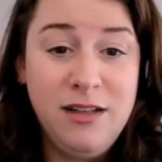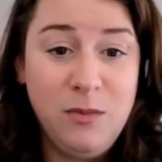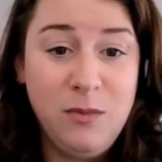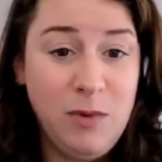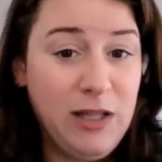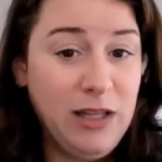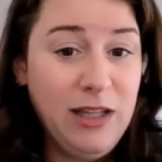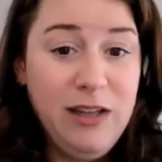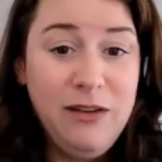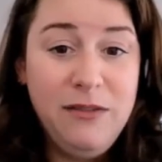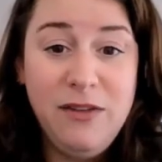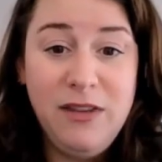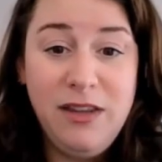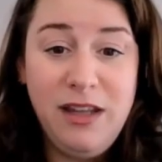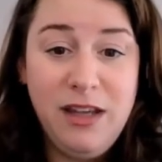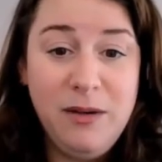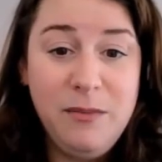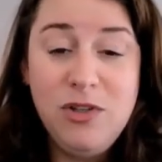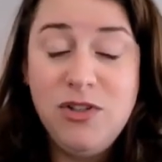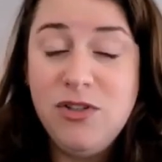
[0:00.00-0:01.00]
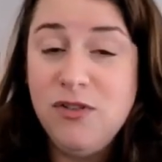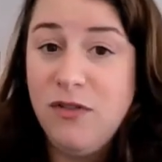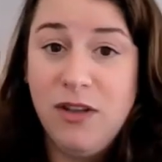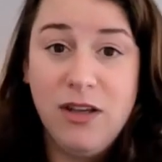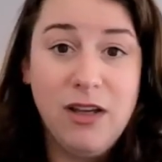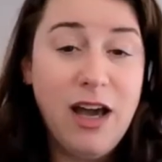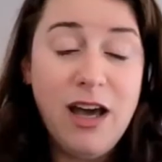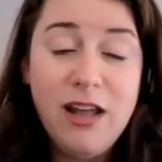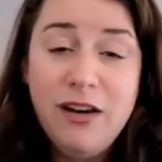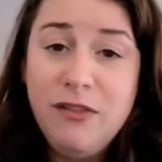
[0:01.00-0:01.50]
We live in the image of
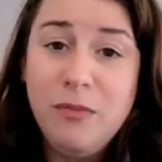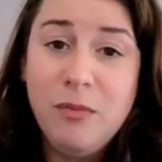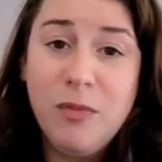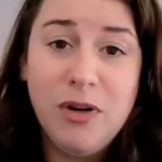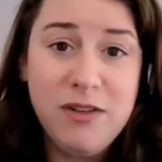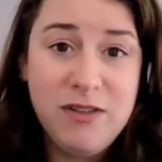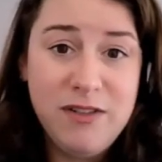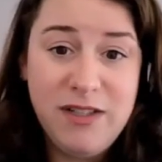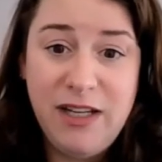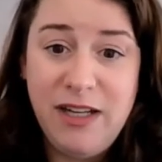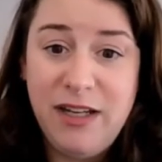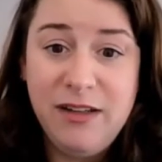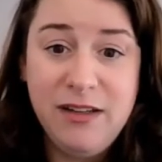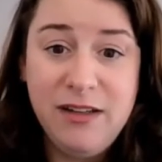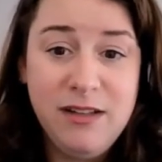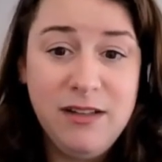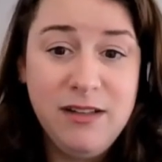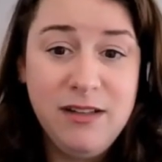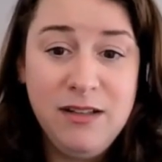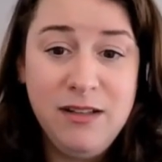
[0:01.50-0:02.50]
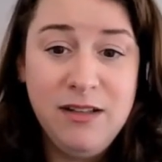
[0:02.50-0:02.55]
the God of mercy.